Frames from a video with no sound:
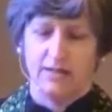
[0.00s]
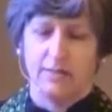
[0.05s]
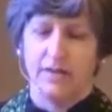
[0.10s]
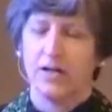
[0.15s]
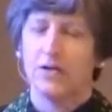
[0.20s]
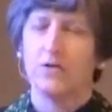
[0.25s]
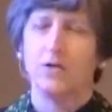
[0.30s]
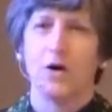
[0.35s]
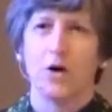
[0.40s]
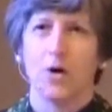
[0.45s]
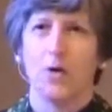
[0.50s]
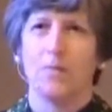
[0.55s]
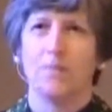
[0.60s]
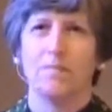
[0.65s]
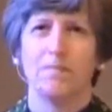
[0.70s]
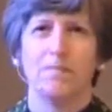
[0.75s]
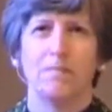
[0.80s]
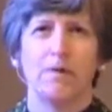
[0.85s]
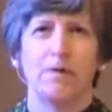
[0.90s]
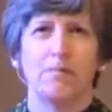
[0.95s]
We don't know.
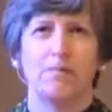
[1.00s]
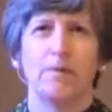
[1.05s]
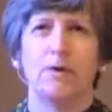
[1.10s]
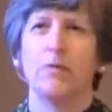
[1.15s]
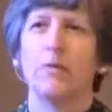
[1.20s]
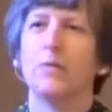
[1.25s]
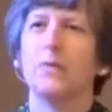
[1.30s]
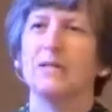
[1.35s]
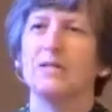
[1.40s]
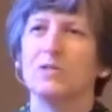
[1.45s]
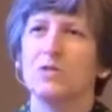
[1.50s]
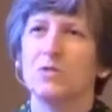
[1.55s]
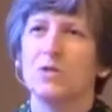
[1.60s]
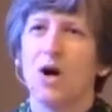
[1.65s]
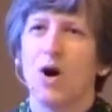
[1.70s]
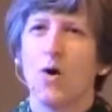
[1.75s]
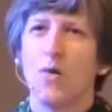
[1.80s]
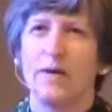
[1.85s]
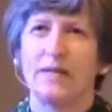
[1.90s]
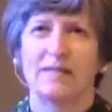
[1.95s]
But what we do
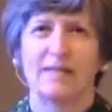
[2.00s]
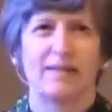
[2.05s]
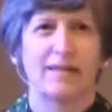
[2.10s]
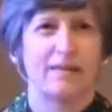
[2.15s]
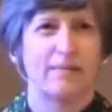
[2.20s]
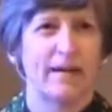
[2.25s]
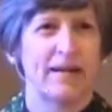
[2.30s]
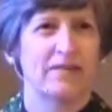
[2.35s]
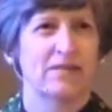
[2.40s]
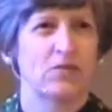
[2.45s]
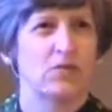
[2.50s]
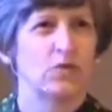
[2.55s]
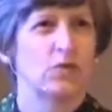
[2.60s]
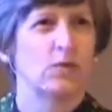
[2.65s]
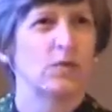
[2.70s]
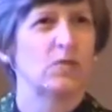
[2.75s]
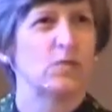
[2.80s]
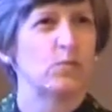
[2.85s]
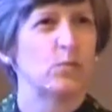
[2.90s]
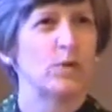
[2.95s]
know is that the messenger
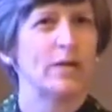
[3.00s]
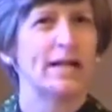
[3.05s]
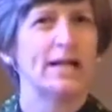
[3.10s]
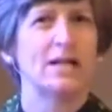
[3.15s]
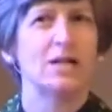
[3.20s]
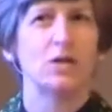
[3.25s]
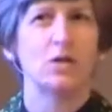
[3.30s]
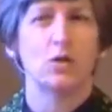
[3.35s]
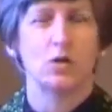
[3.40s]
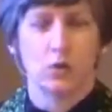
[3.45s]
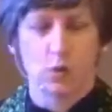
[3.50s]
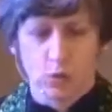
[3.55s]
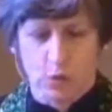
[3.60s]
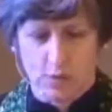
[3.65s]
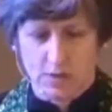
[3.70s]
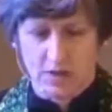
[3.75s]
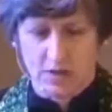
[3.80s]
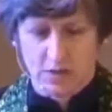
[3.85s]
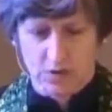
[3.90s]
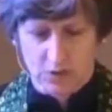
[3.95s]
was bringing
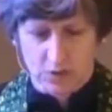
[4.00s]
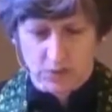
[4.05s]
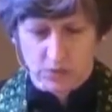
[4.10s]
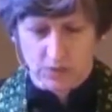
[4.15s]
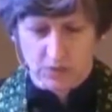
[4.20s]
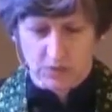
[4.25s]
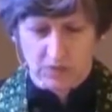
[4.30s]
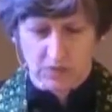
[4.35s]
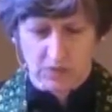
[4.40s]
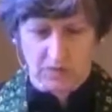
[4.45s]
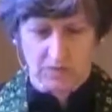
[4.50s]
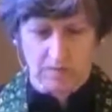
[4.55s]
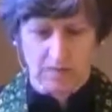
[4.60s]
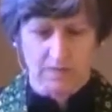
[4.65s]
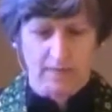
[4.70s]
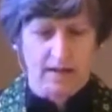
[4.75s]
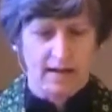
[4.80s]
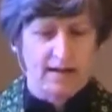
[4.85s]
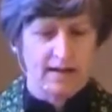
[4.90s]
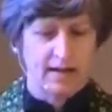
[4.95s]
good news.
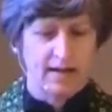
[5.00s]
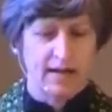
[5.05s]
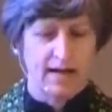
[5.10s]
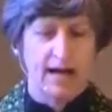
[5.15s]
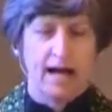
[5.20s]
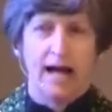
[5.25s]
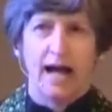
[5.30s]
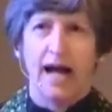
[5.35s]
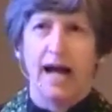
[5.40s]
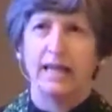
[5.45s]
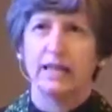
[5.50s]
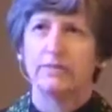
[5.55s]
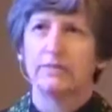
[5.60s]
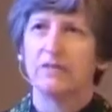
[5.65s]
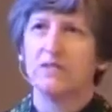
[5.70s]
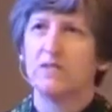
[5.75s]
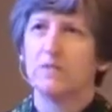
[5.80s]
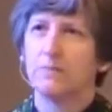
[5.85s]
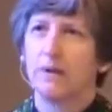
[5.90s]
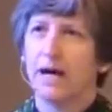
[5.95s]
And the
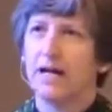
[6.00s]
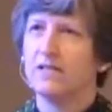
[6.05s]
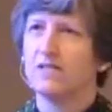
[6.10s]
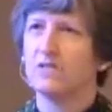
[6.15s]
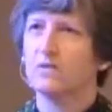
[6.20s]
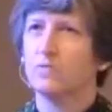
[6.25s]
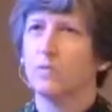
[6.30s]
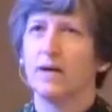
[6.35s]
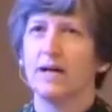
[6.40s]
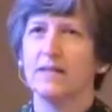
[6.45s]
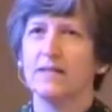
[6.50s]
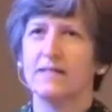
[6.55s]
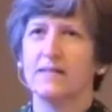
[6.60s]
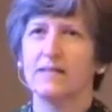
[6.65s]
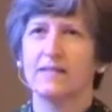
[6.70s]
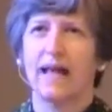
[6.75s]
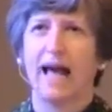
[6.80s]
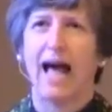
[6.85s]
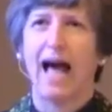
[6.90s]
response was,